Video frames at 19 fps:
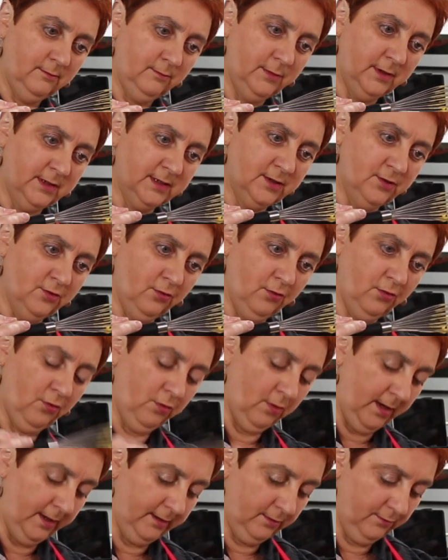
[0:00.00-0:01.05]
But it's not
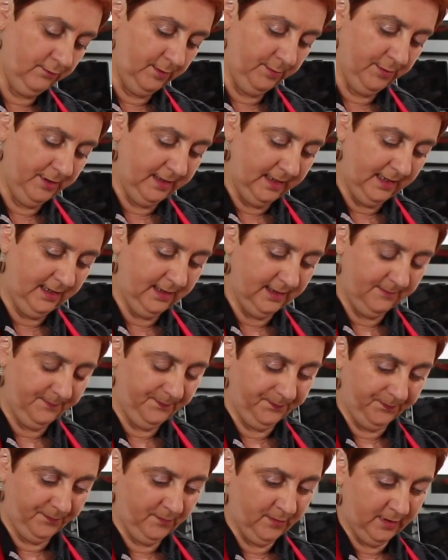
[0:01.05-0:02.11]
quite a ribbon yet.
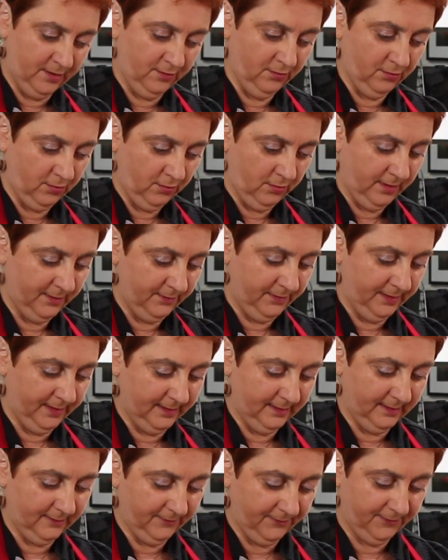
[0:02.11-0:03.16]
We're not quite thick
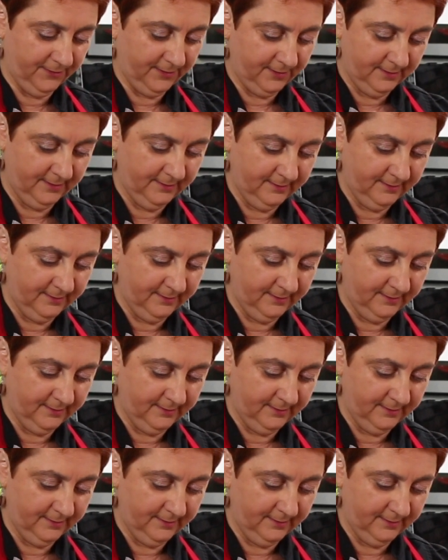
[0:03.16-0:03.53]
enough.